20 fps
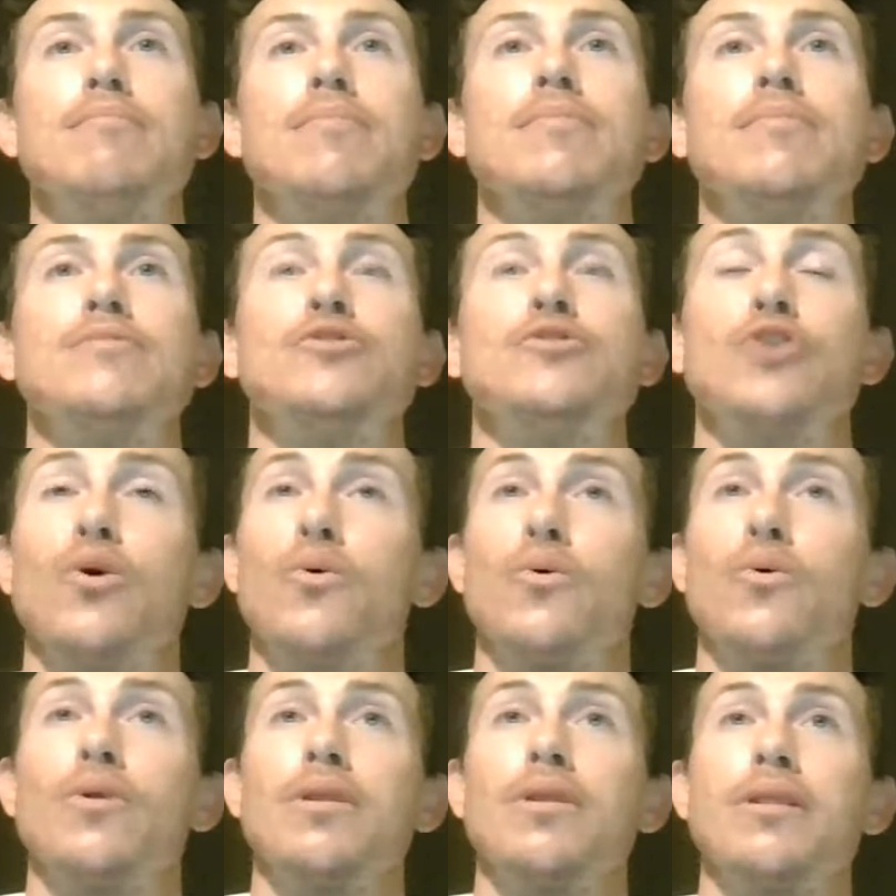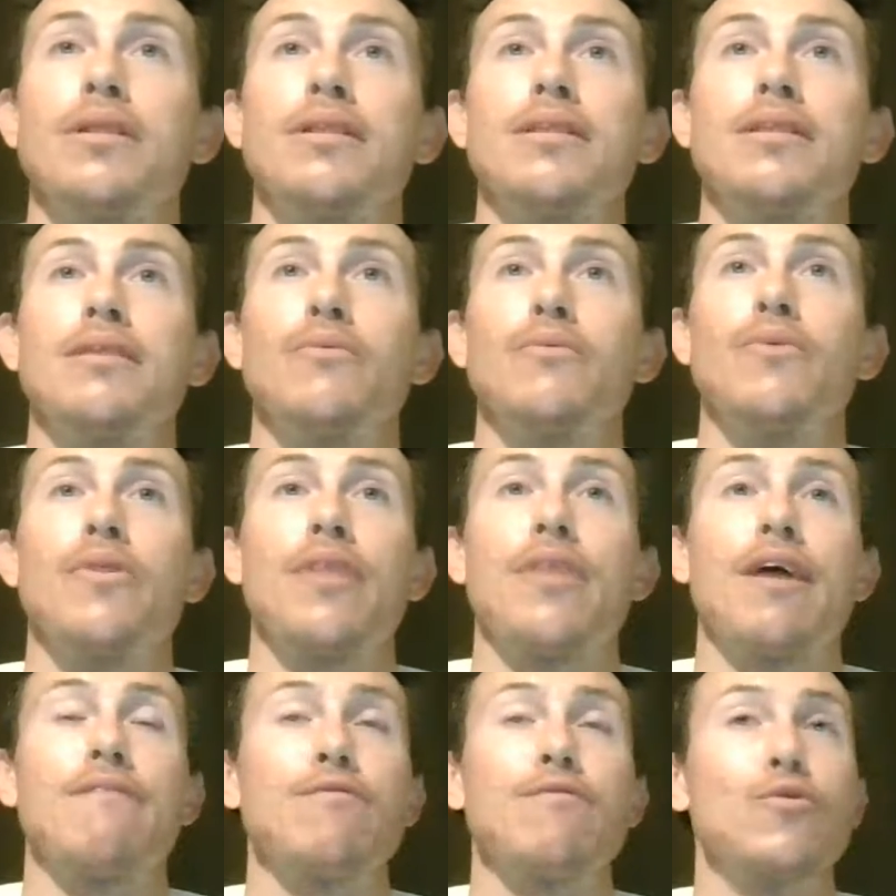So,
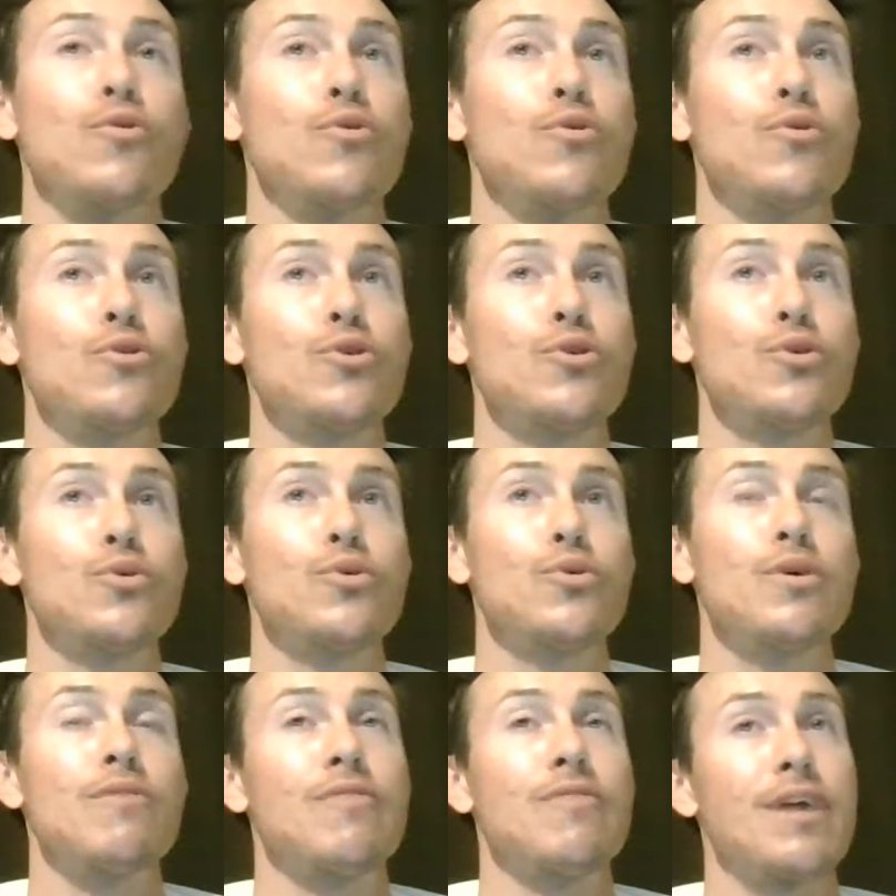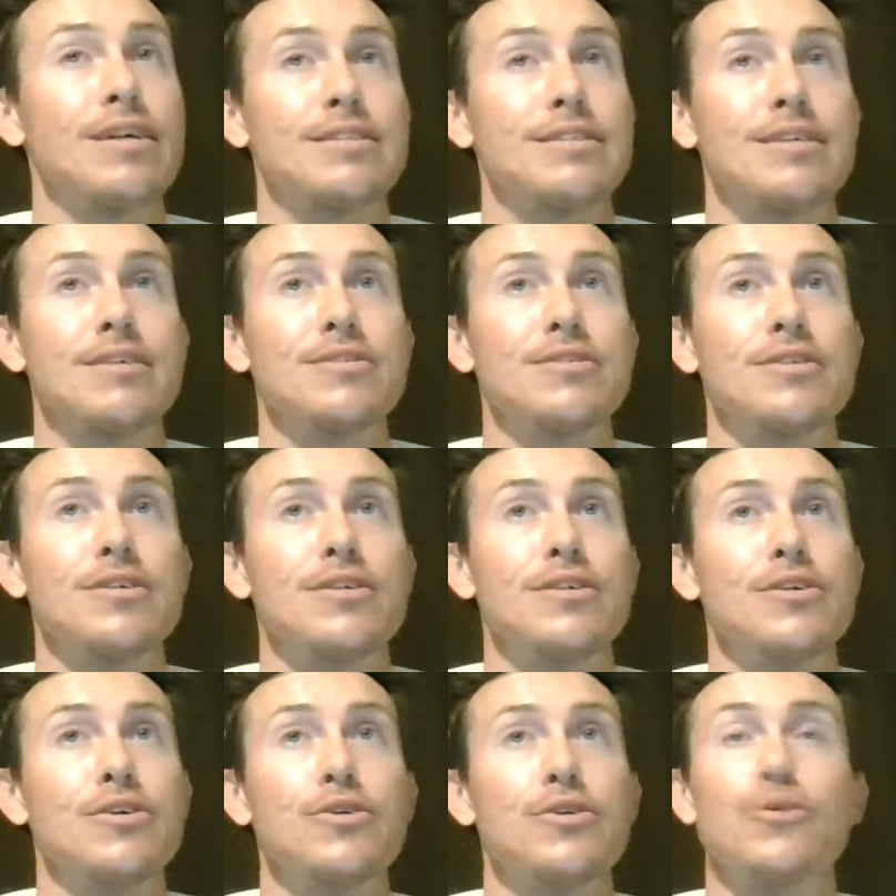without further ado, if that sounds good to
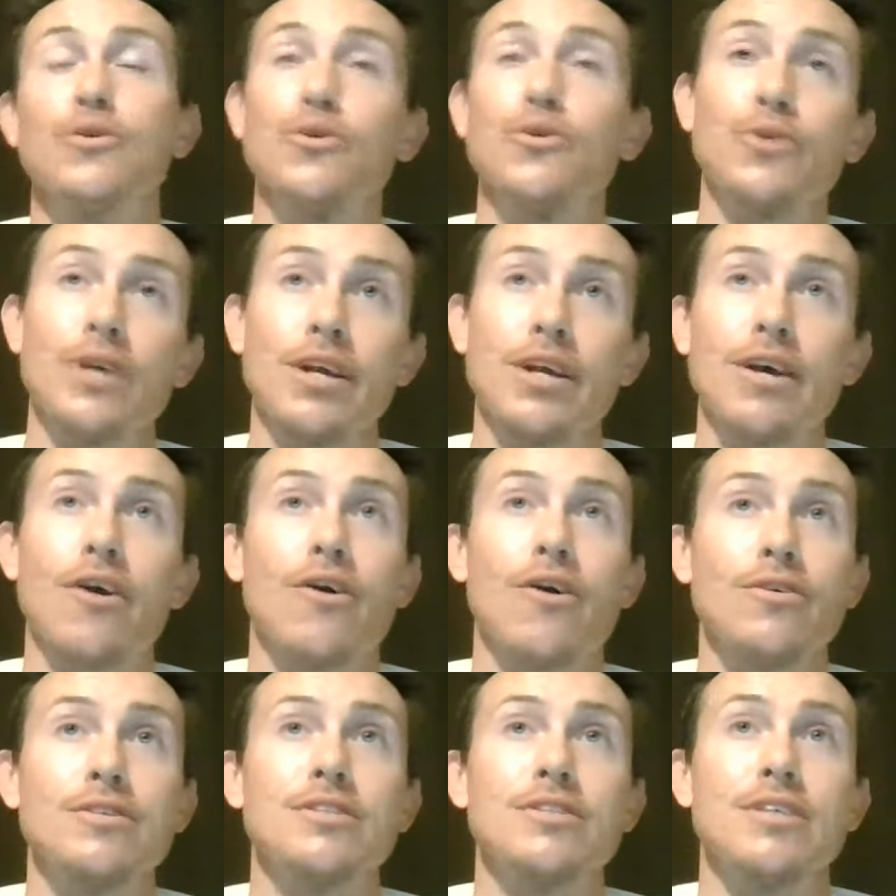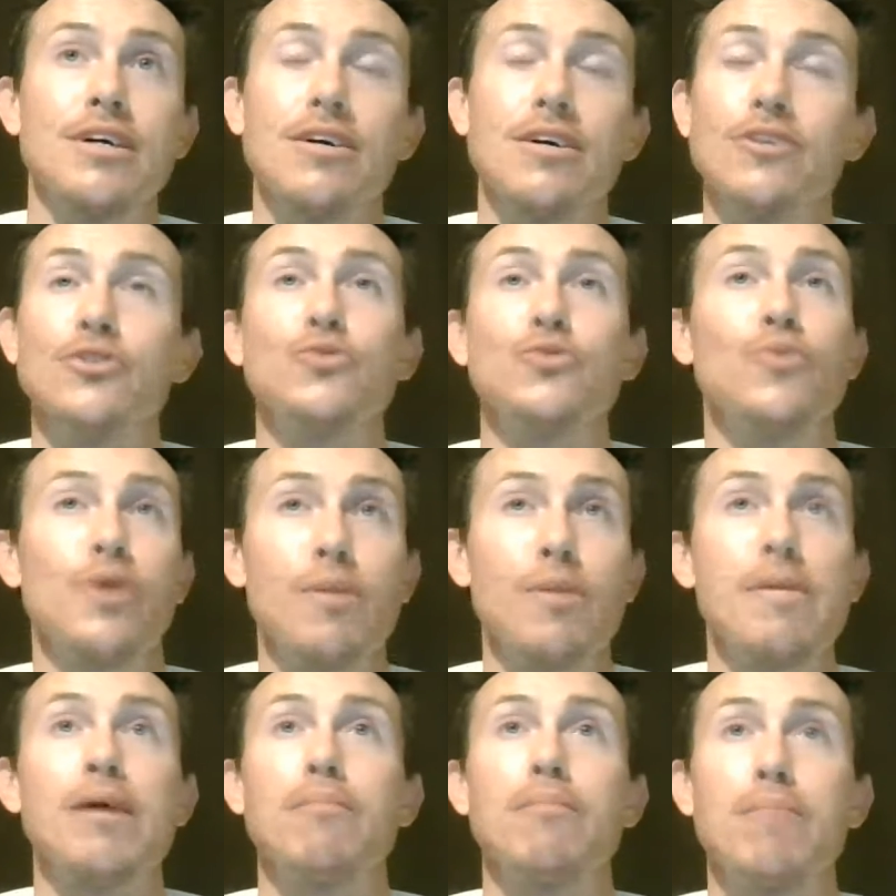you and you got a car to sell and you want to
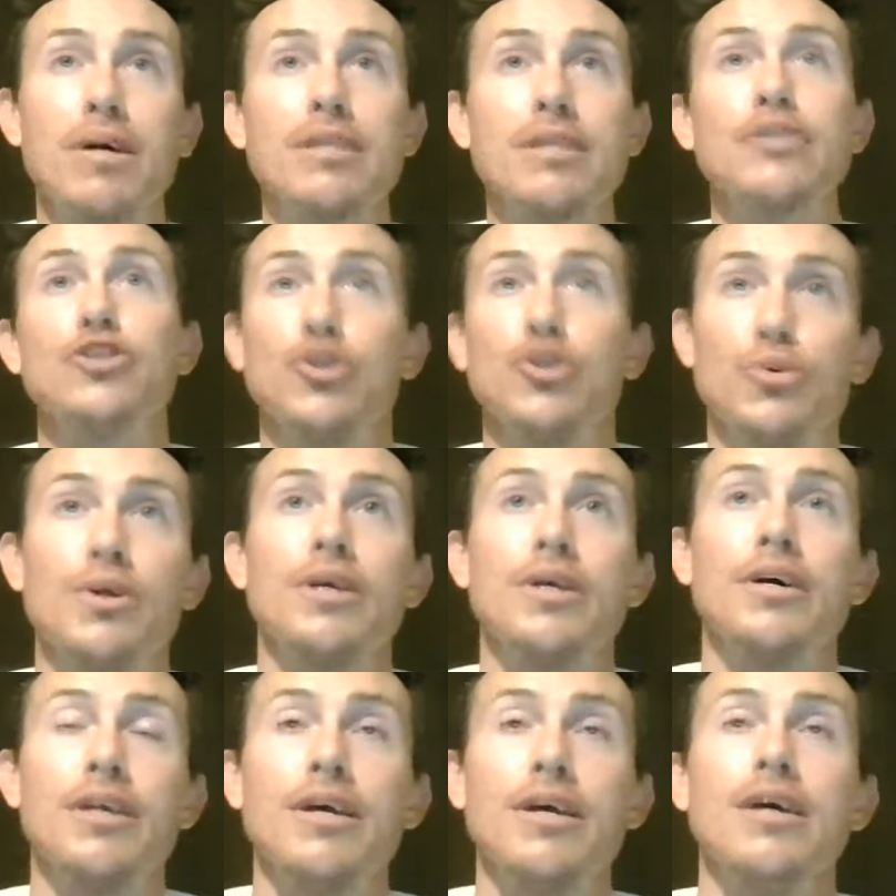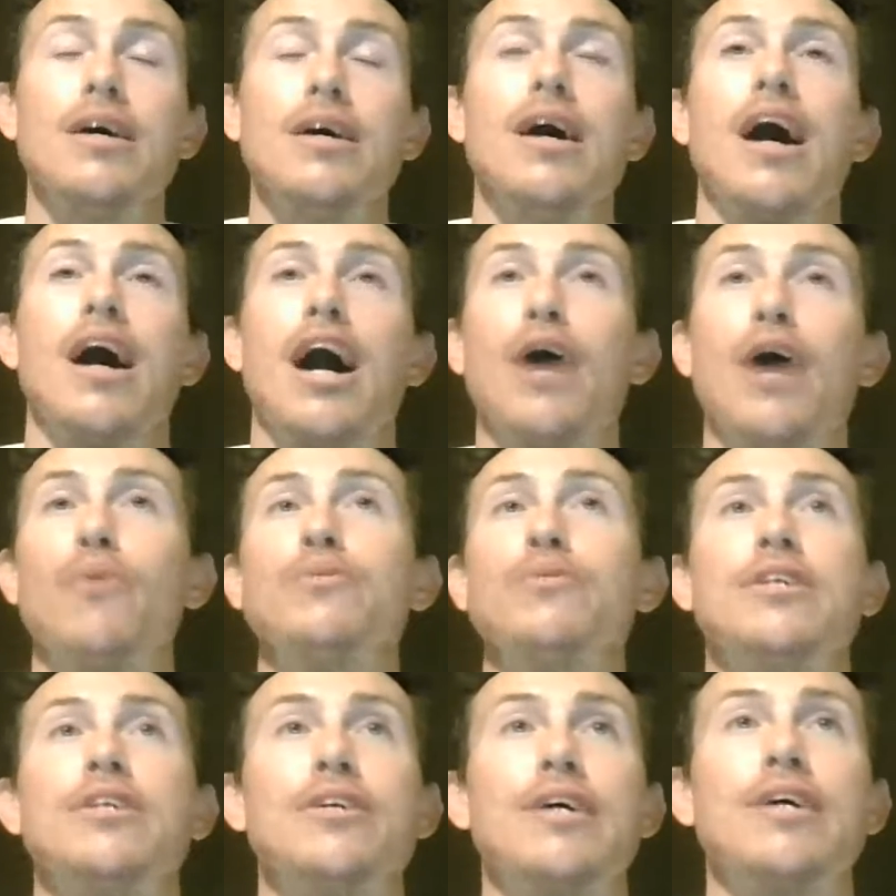make money doing it, I will
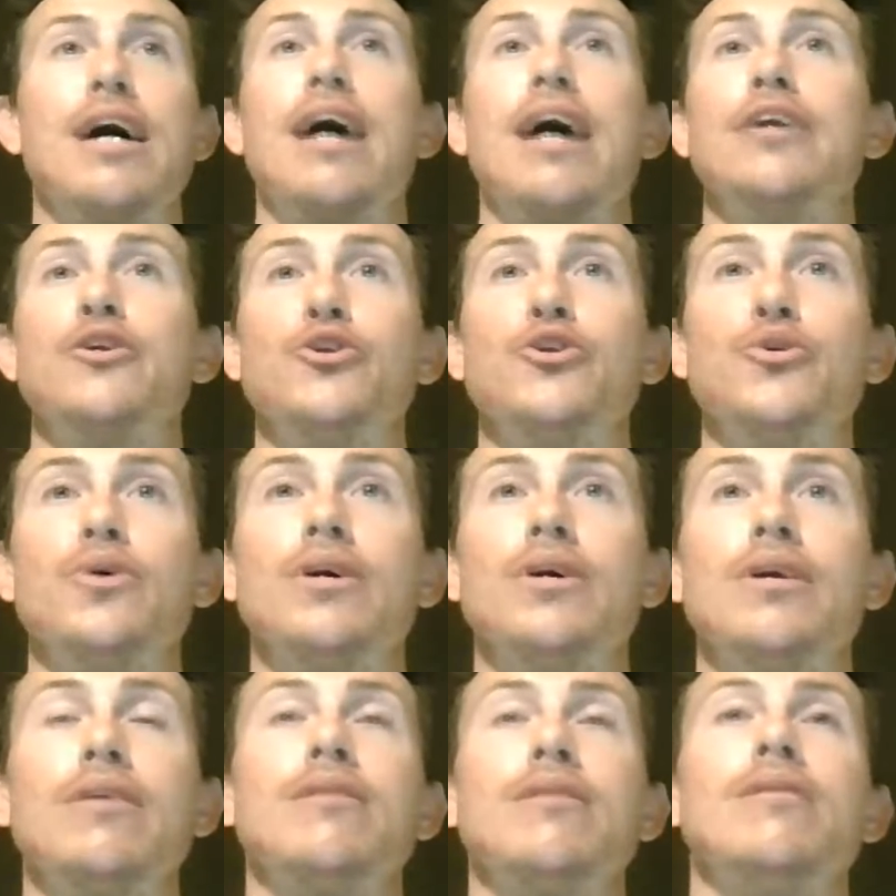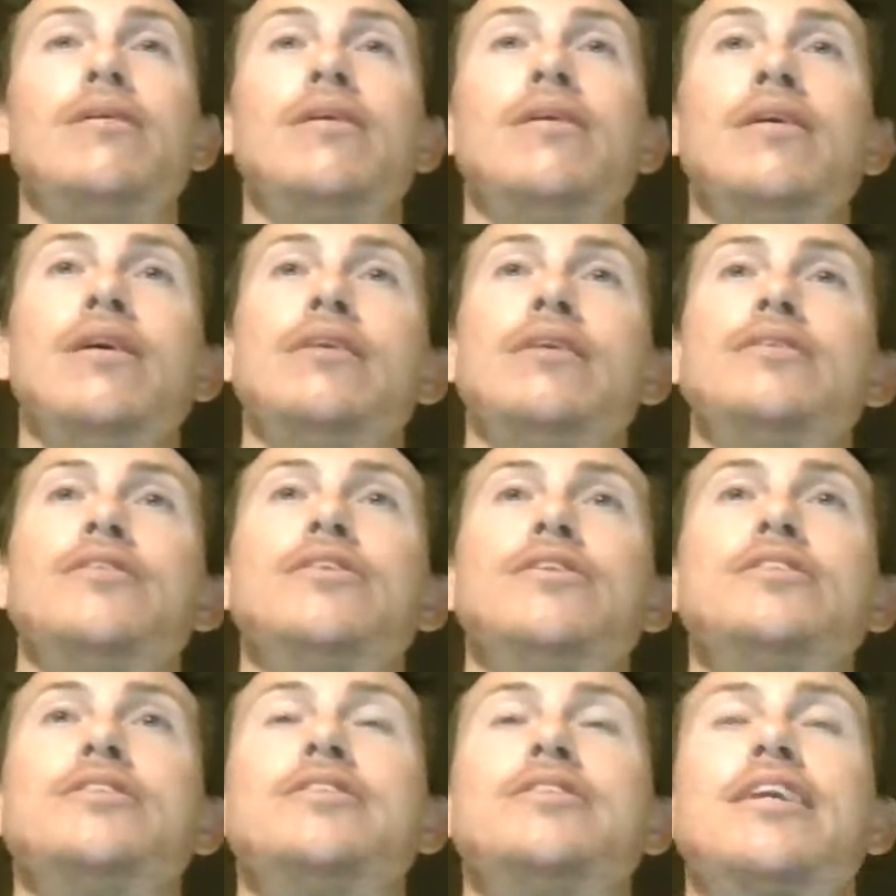tell you how to do it.
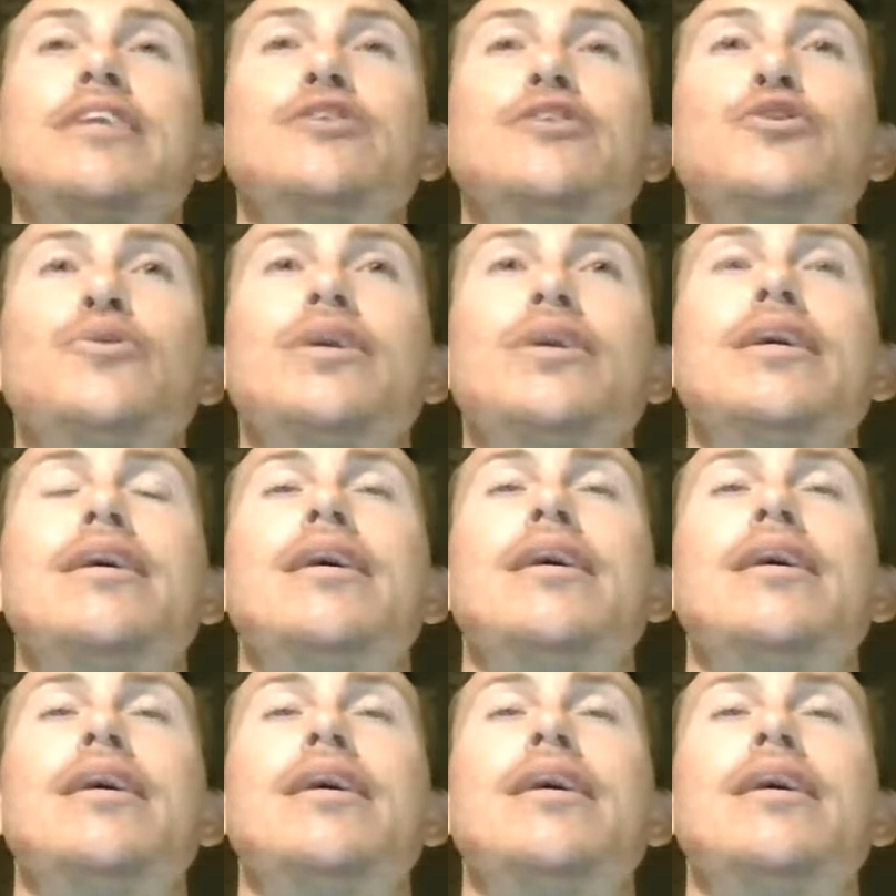This is how you do it.